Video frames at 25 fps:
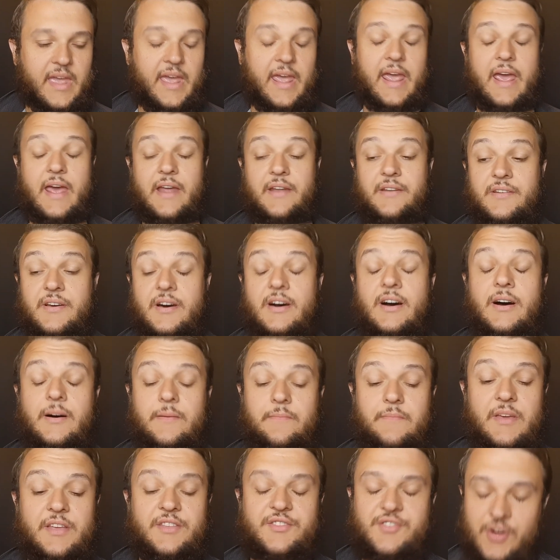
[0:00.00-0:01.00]
And
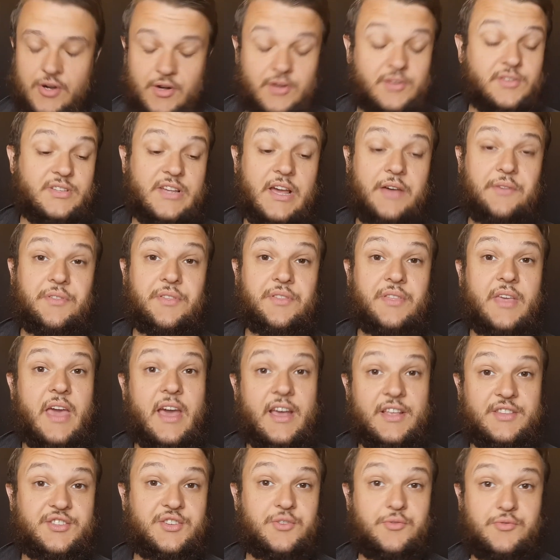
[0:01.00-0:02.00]
it turns out that they
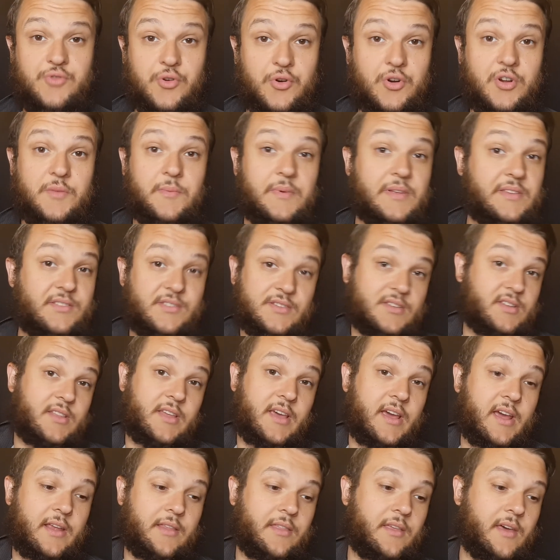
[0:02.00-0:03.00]
had 2 tournaments
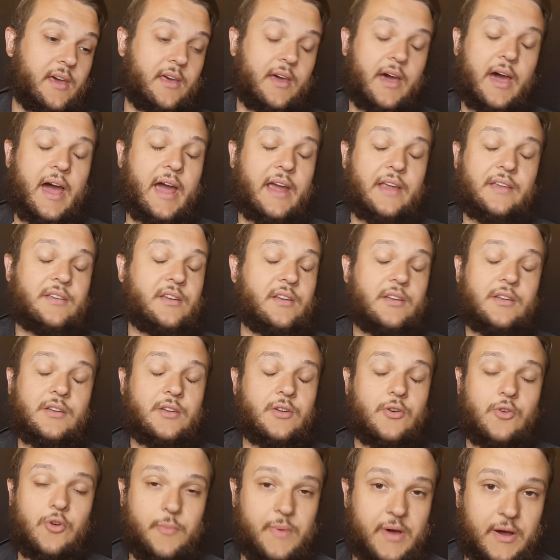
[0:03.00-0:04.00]
today that I didn't
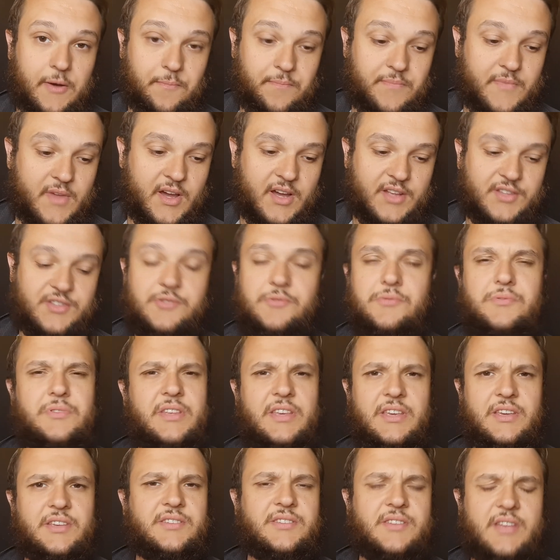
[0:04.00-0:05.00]
know about. 2
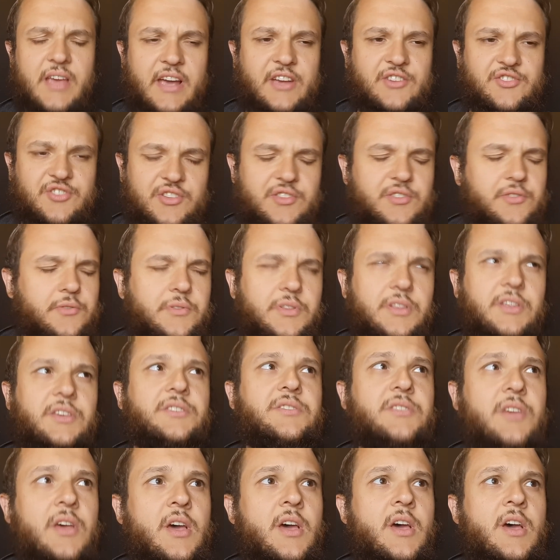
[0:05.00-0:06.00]
leagues, actually, 2
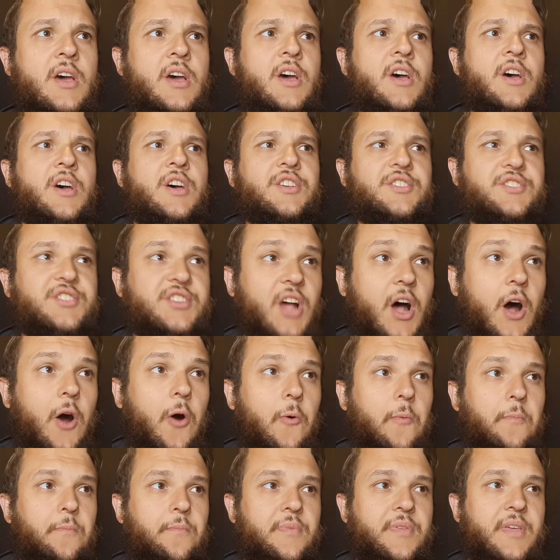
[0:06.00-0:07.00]
leagues.
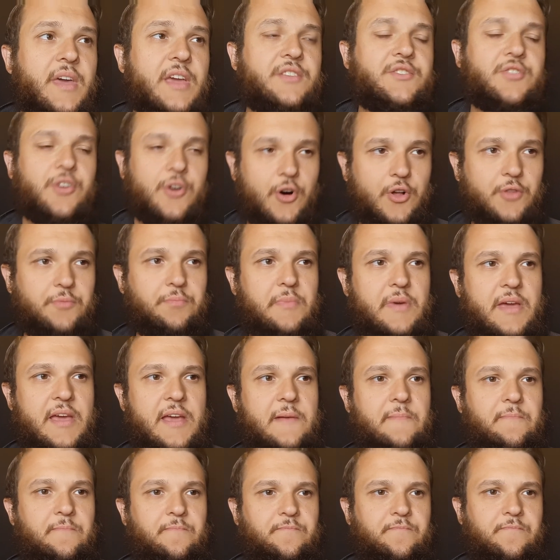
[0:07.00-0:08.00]
So they told
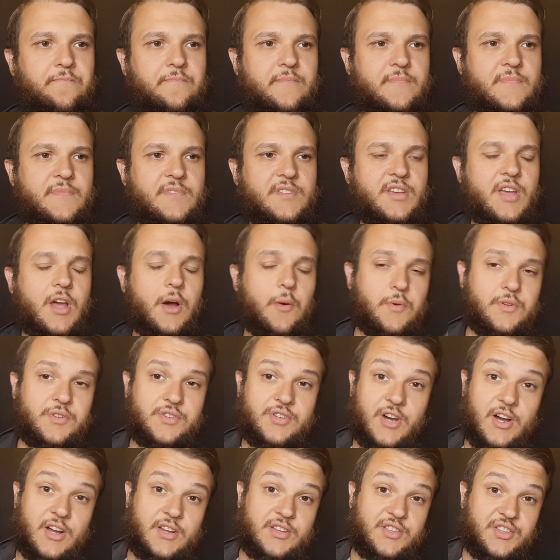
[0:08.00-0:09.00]
me to go and
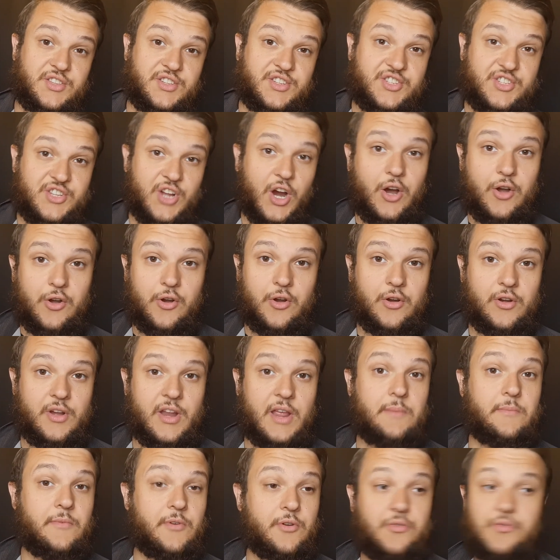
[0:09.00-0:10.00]
talk to the starter,
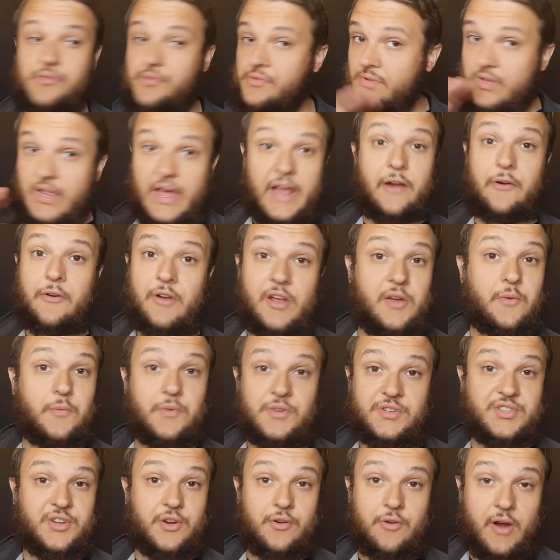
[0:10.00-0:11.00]
who Larry
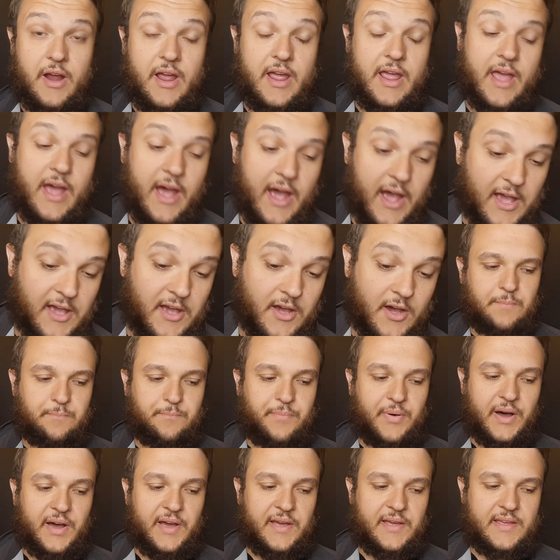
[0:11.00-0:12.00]
was a great guy,
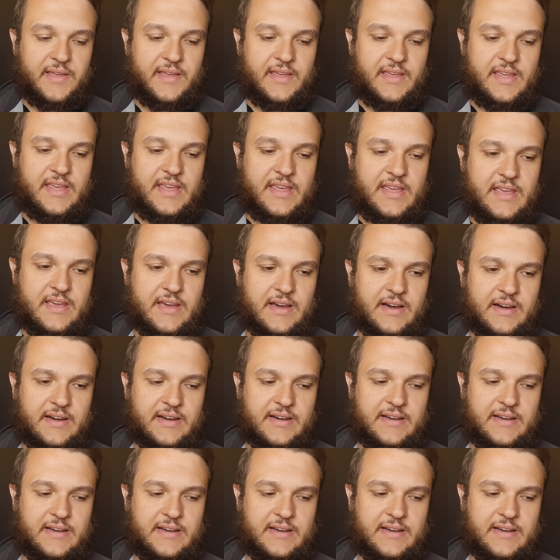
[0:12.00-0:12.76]
but he